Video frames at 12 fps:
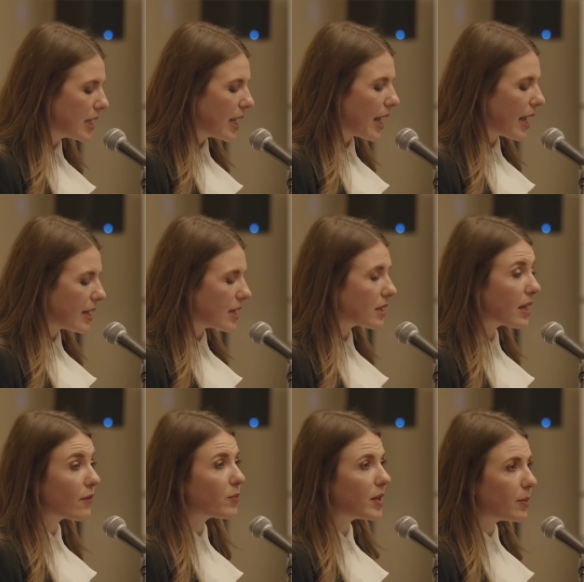and
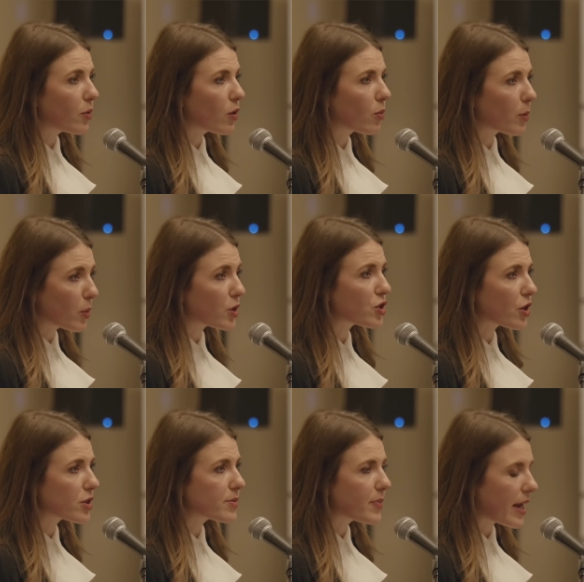11 people were butchered
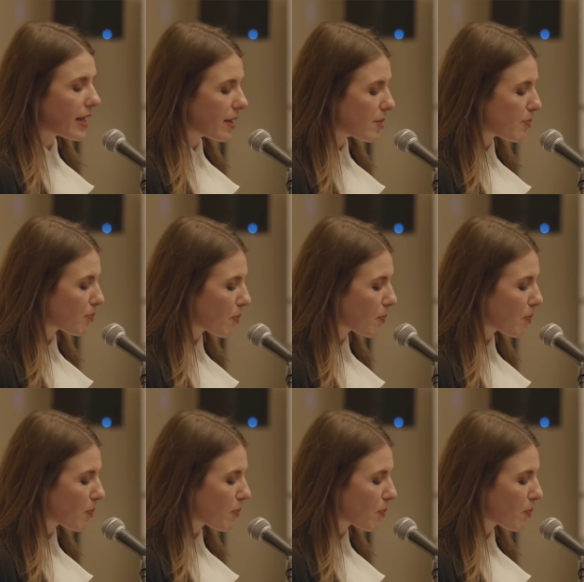by him.